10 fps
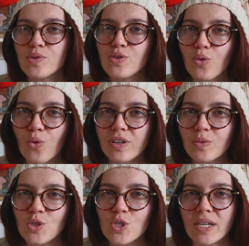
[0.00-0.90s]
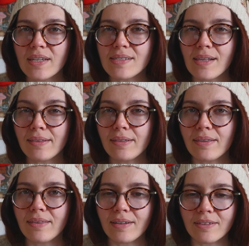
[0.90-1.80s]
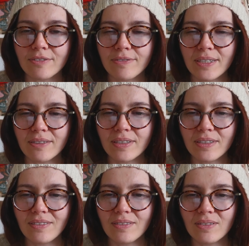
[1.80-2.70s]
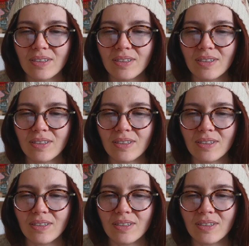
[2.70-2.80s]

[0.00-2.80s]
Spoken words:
Nord, which is like a slightly thicker fingering.